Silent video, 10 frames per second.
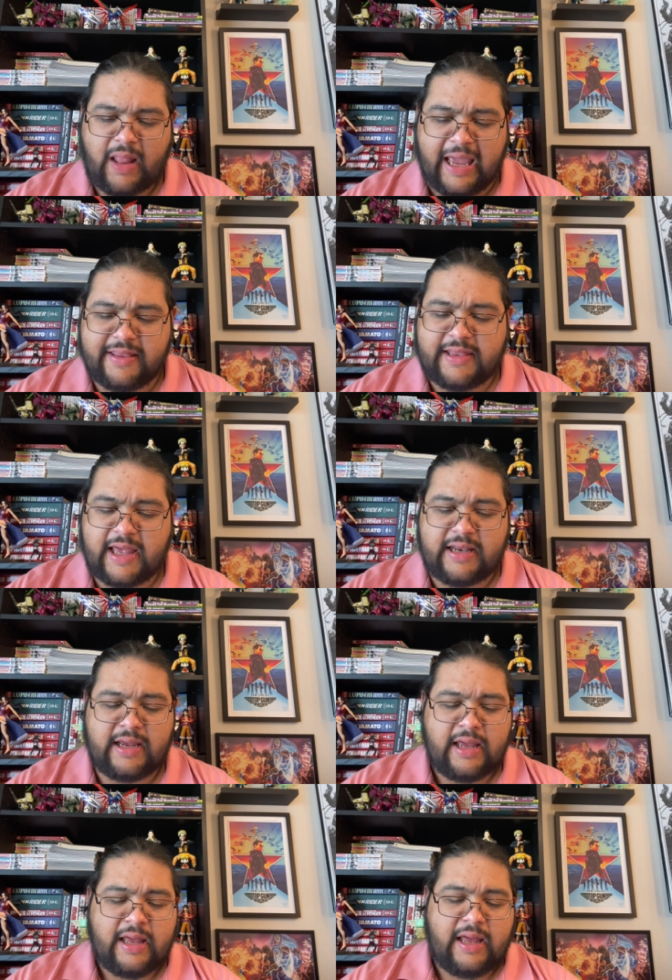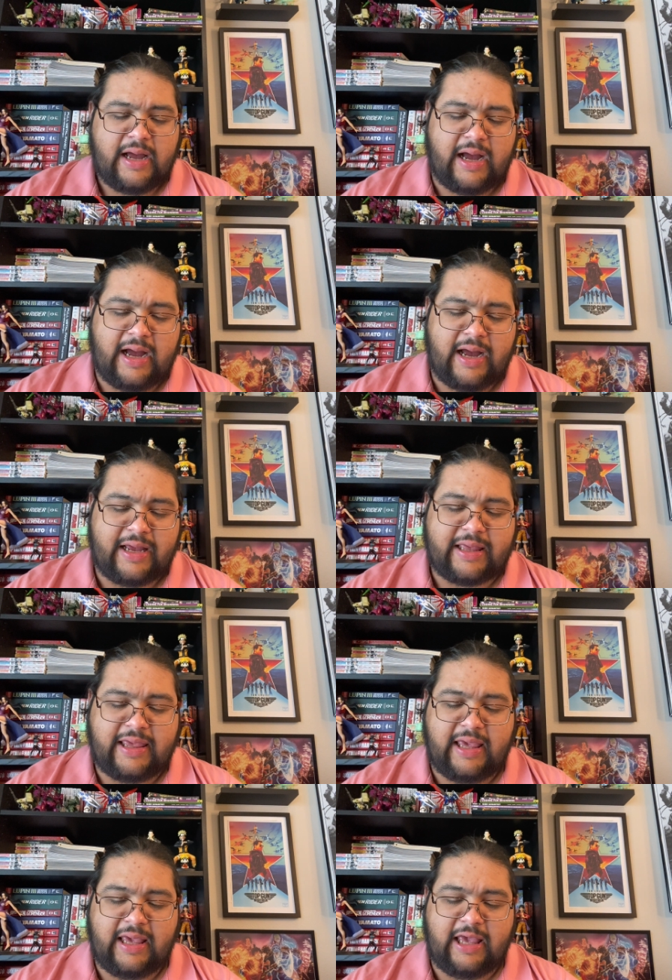And then uh,
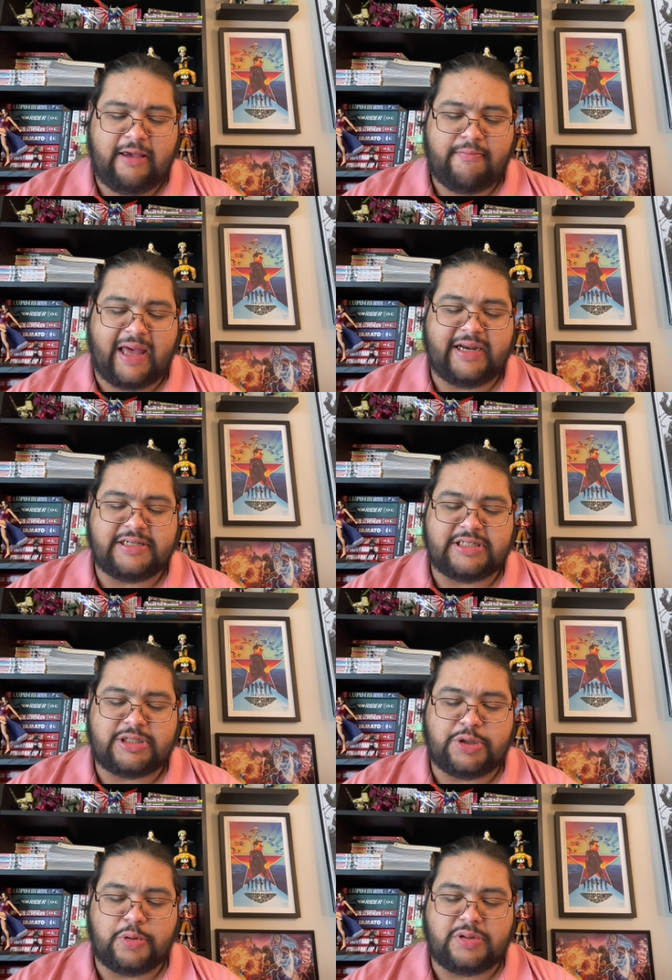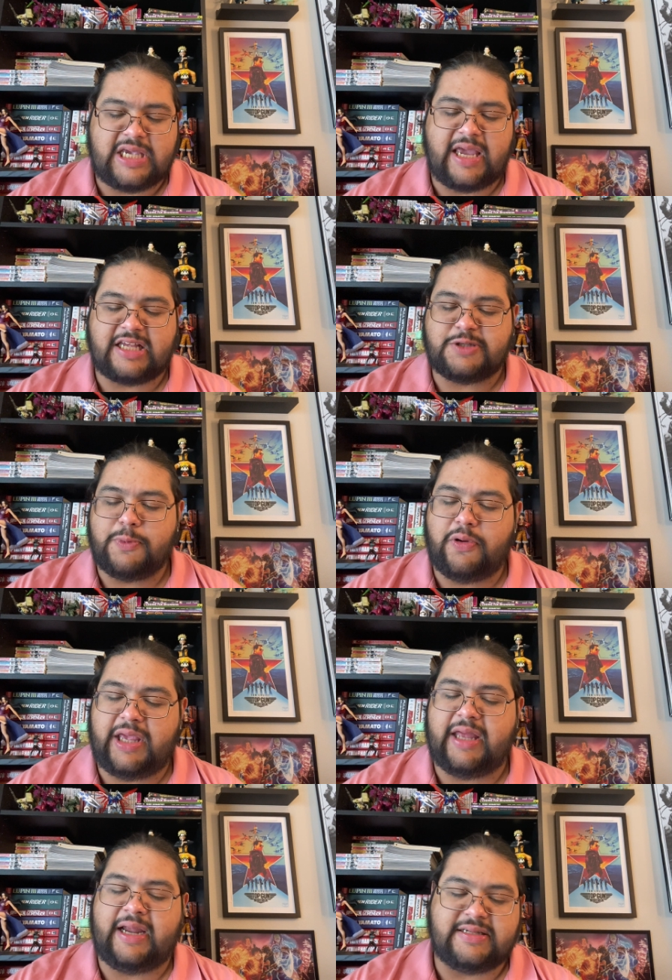he manages to take
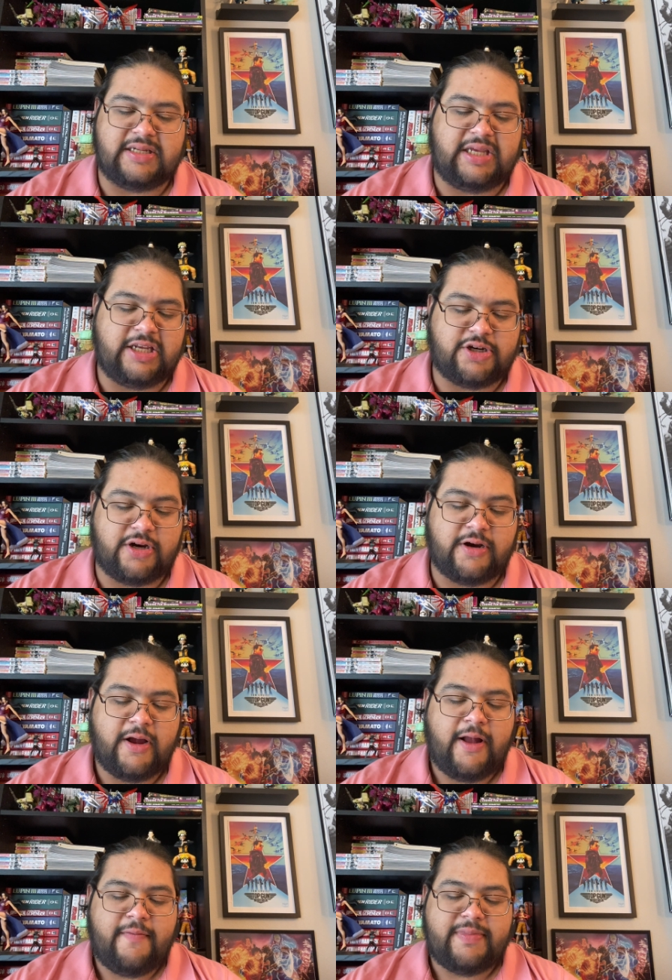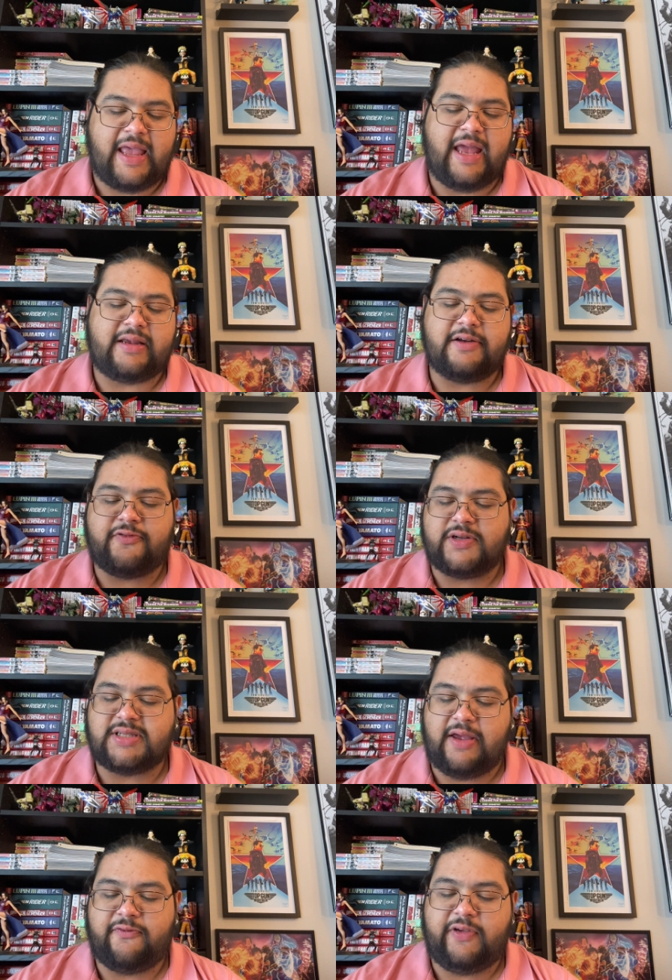Asmodean as a teacher and confronts
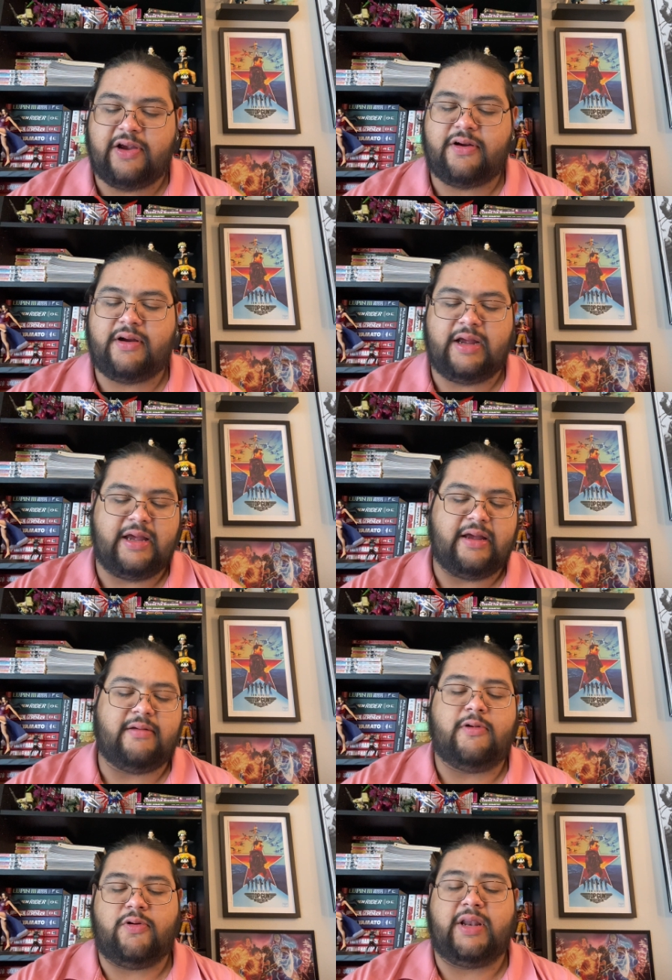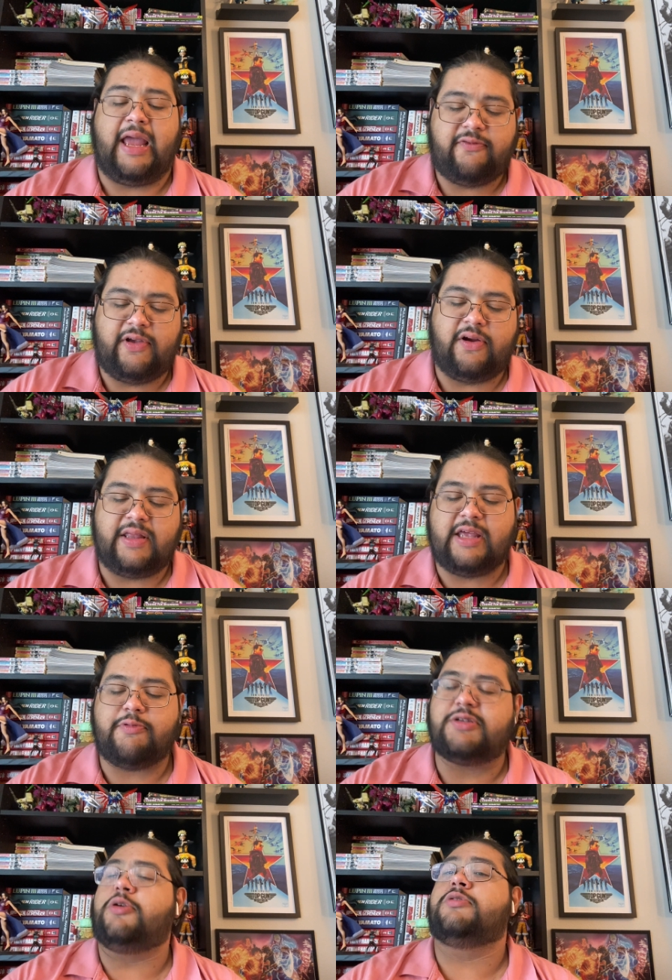Lanfear, uh, or Lanfear, and then
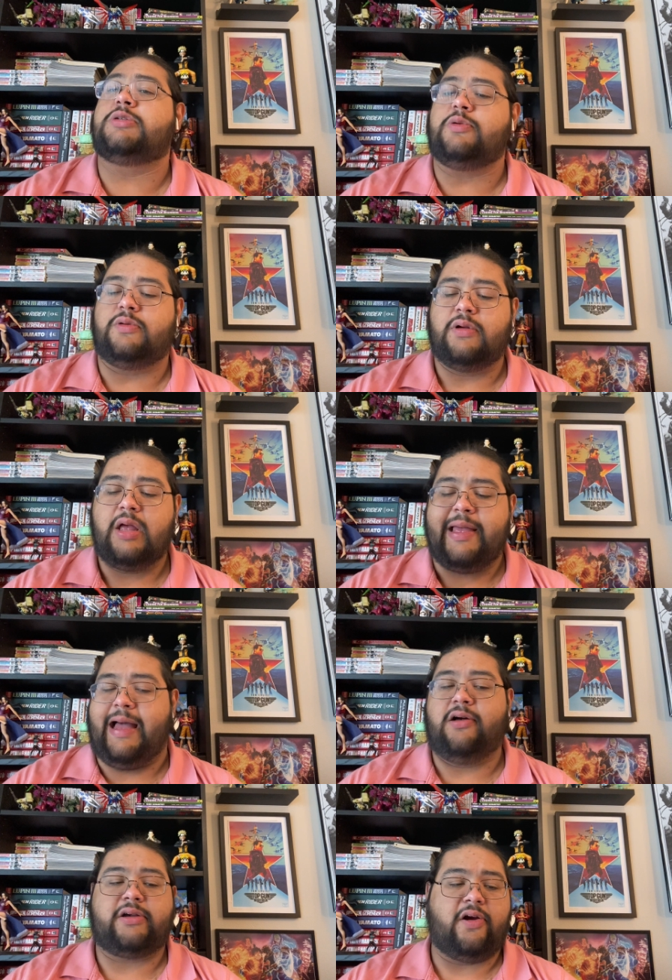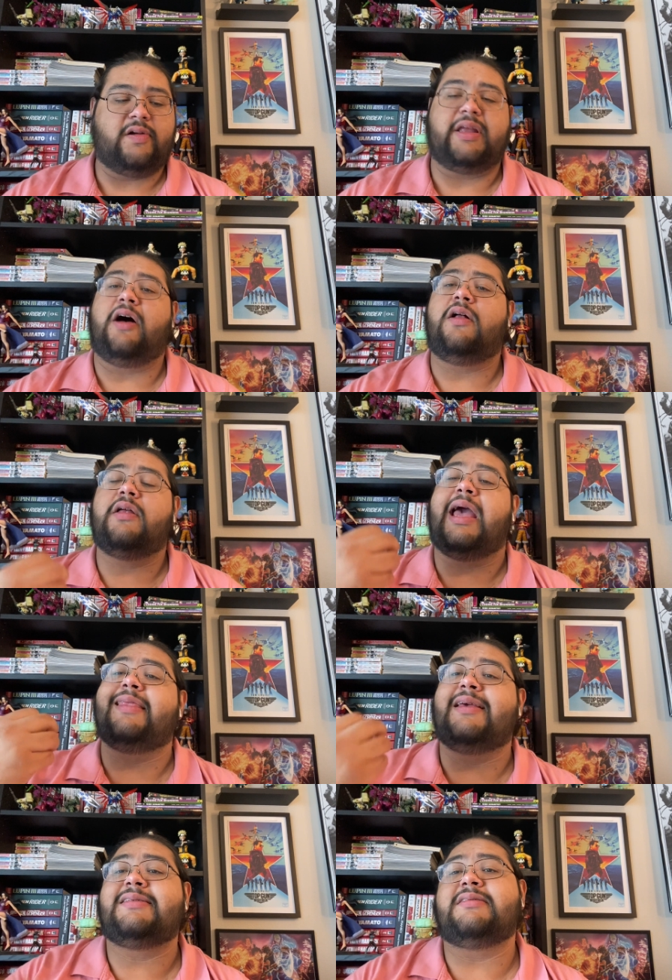returns to Alcair Dal. And
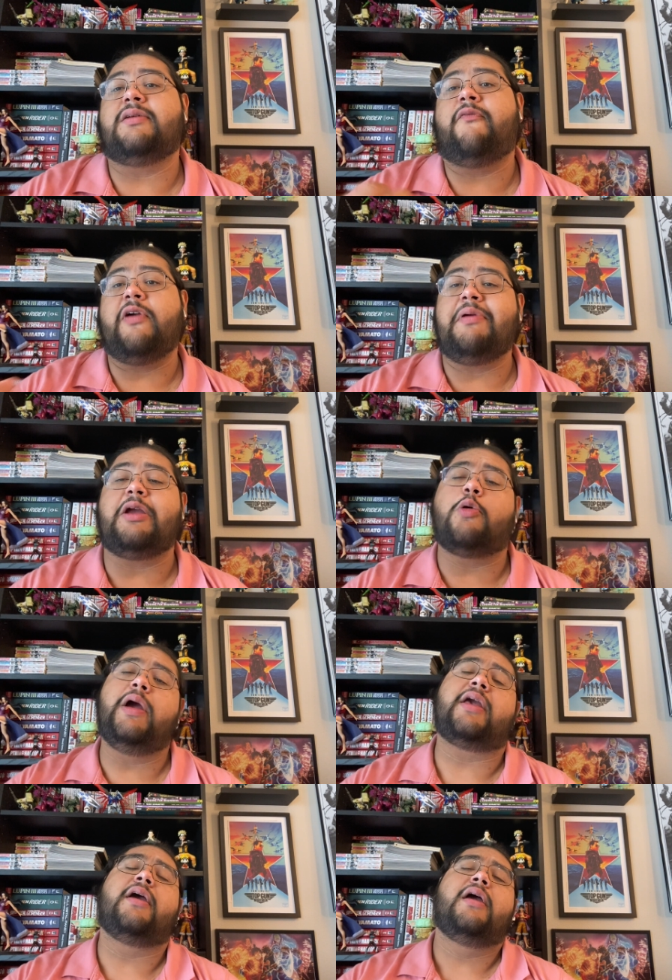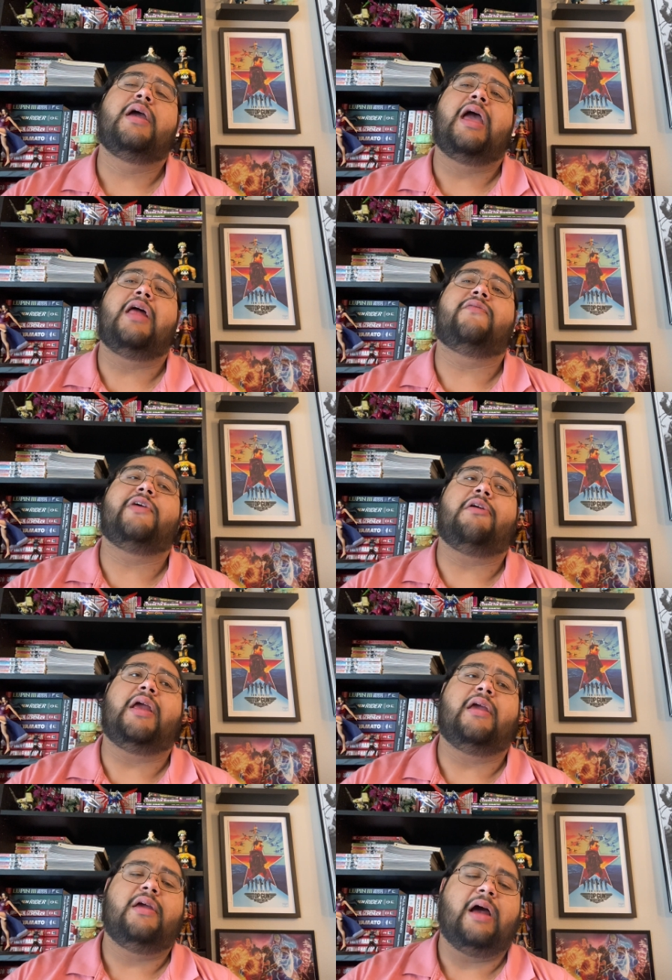this is a very quick and
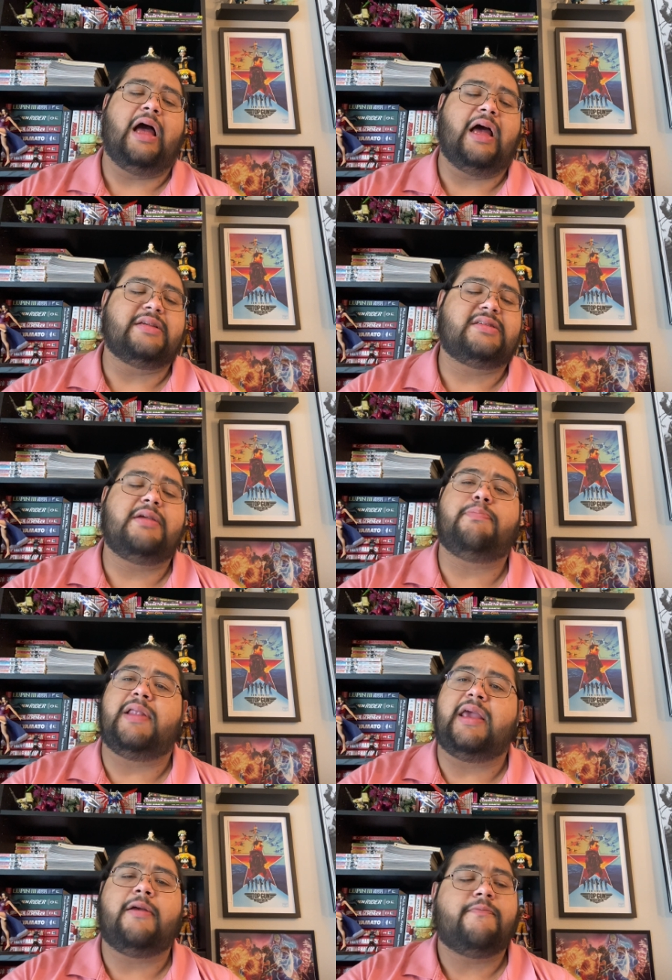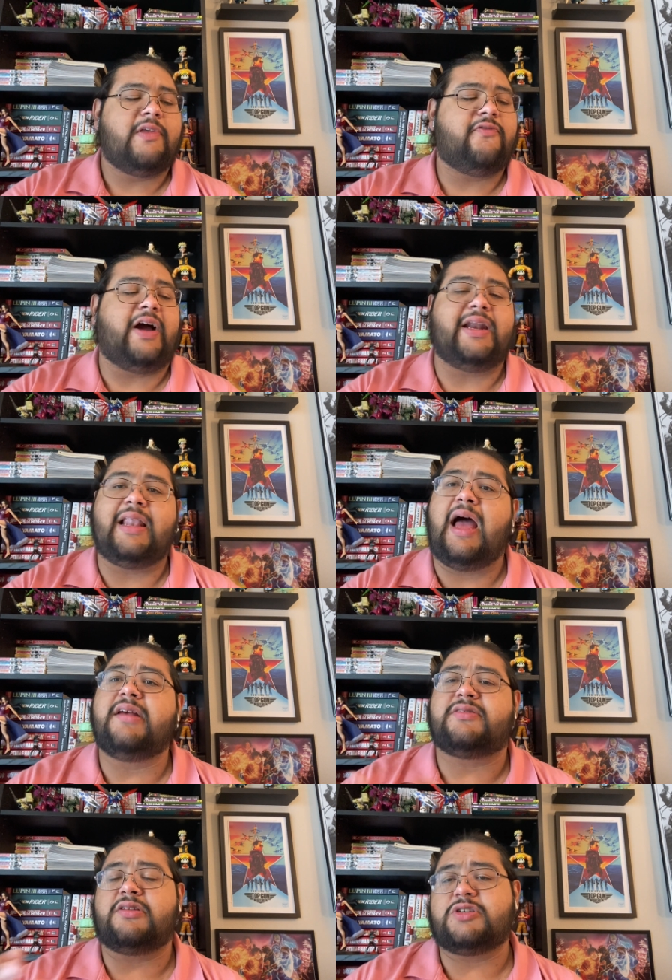very uh, simply
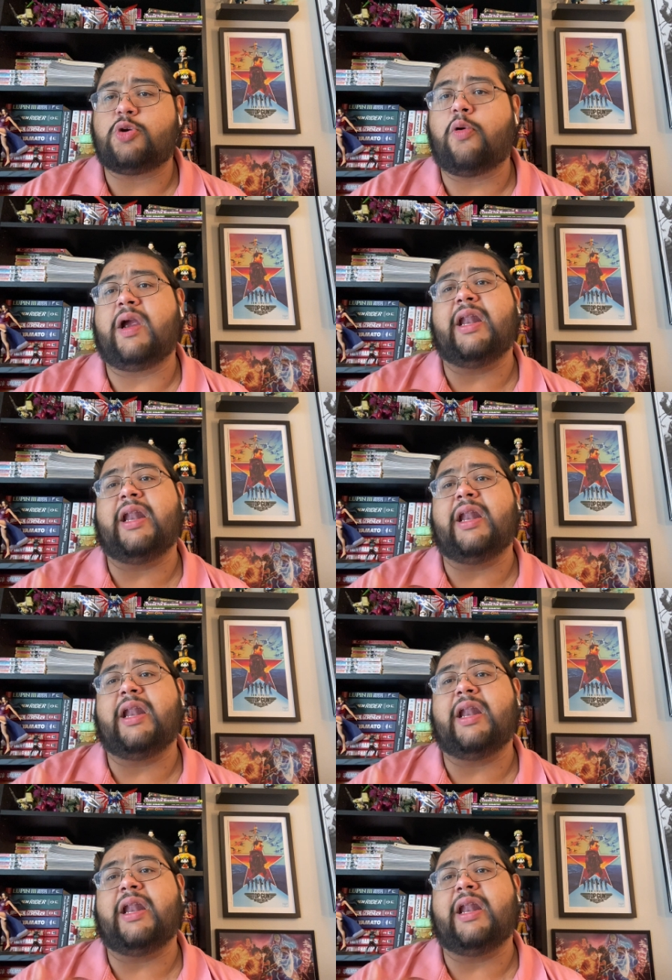finalized story.